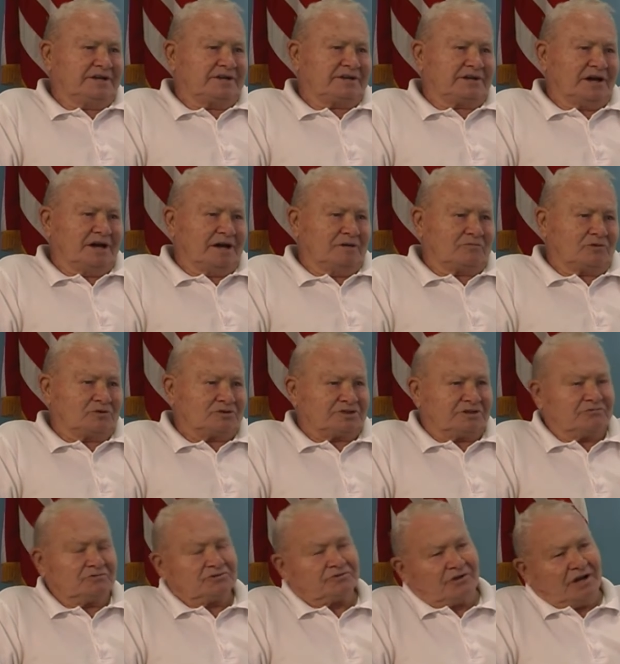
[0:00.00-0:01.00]
any time because
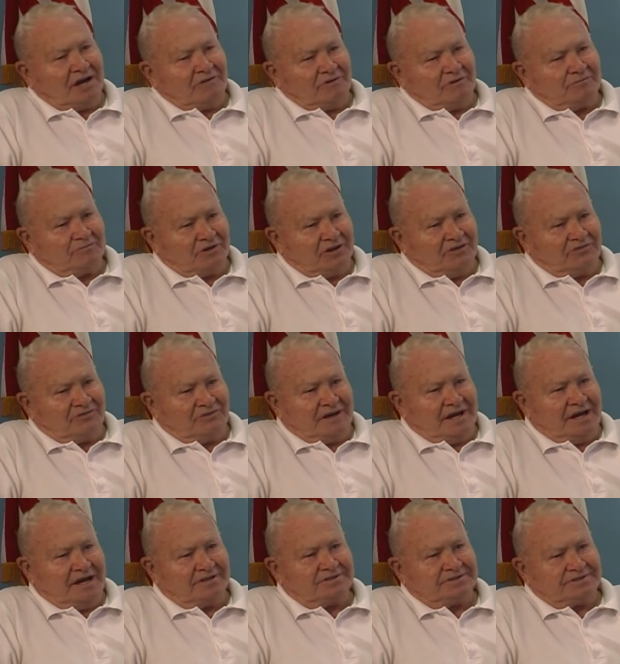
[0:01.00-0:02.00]
they was traveling pretty
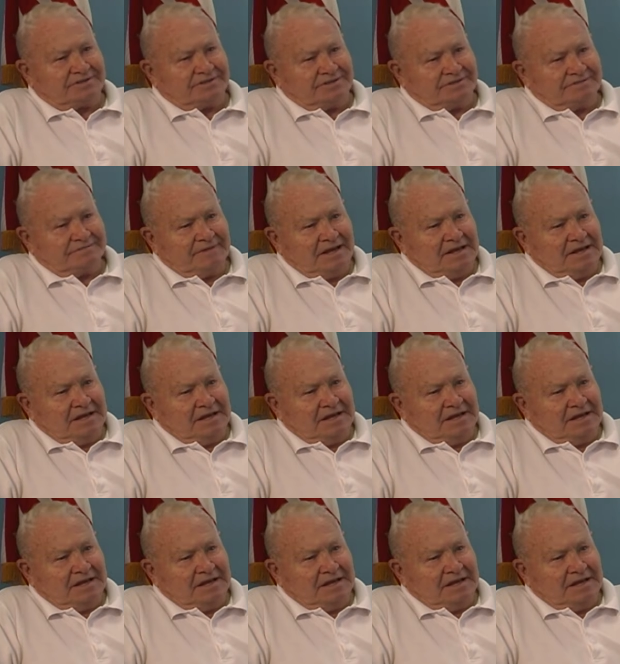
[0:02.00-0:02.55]
fast and